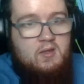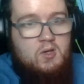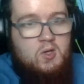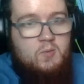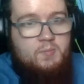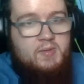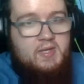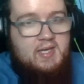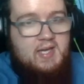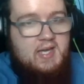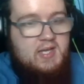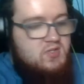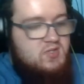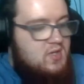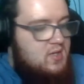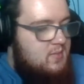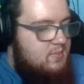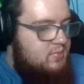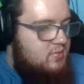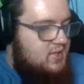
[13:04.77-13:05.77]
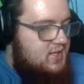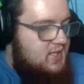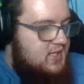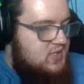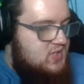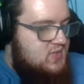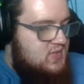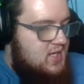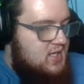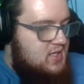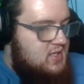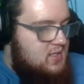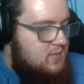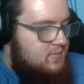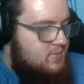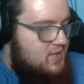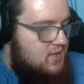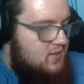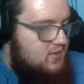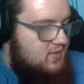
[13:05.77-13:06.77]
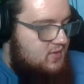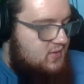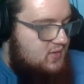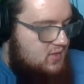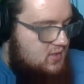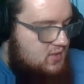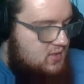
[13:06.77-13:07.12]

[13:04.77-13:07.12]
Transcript: Hope you guys are pretty excited about it.